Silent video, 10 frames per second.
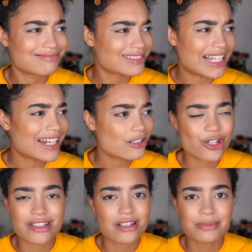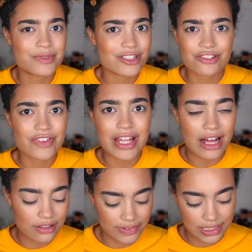getting dressed up just for the
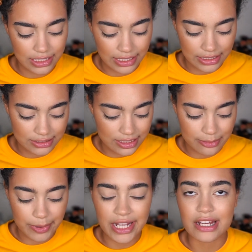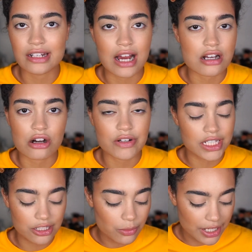hell of it. Like, despite not going
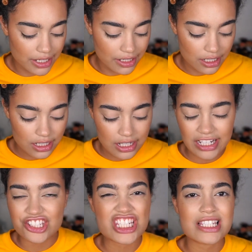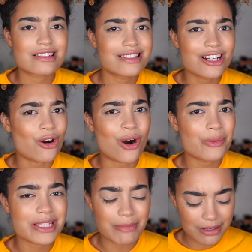anywhere, it just, you know,
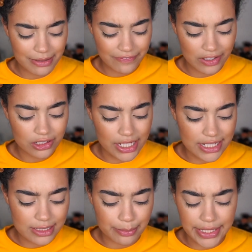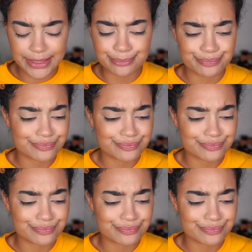always made me feel nice. But,